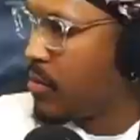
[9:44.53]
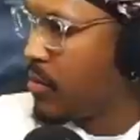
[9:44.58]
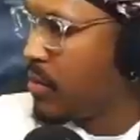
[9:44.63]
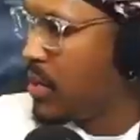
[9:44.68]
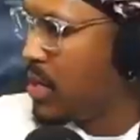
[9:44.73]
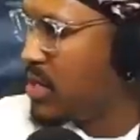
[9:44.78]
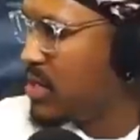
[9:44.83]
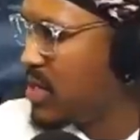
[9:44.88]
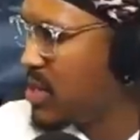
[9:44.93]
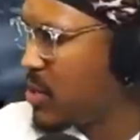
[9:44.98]

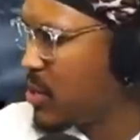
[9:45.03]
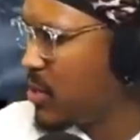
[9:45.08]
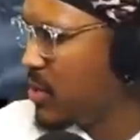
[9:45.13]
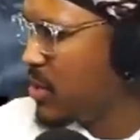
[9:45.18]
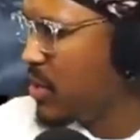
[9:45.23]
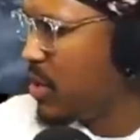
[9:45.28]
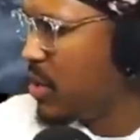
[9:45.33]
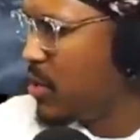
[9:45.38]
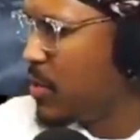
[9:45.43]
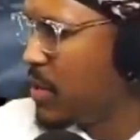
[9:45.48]
Is this?
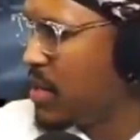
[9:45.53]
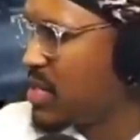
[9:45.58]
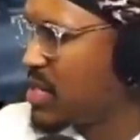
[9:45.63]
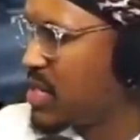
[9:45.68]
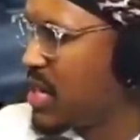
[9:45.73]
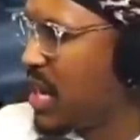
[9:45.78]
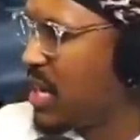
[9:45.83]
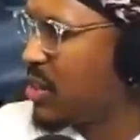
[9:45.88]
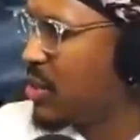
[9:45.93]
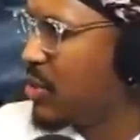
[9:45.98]
No, but it's
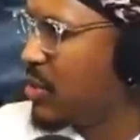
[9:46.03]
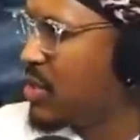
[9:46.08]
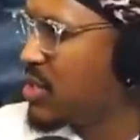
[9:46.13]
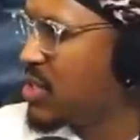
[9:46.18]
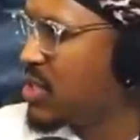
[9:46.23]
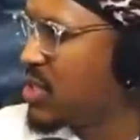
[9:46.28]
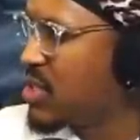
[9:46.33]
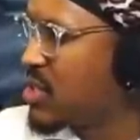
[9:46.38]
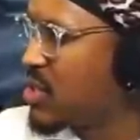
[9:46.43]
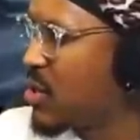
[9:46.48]
not, though. This
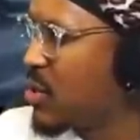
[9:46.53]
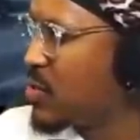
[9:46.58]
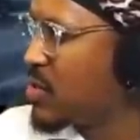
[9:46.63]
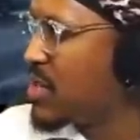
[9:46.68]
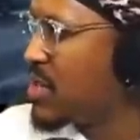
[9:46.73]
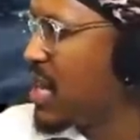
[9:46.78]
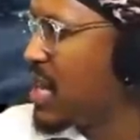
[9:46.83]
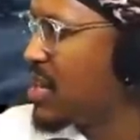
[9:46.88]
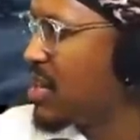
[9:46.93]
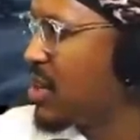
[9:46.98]
is its own
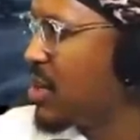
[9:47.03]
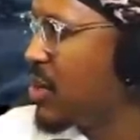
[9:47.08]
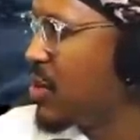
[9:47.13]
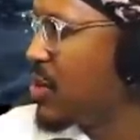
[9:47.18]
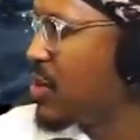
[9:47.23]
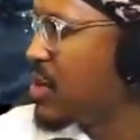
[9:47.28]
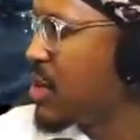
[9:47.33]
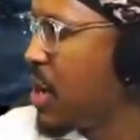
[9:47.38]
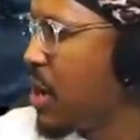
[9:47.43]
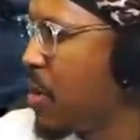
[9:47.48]
standalone,
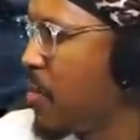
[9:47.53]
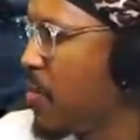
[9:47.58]
okay.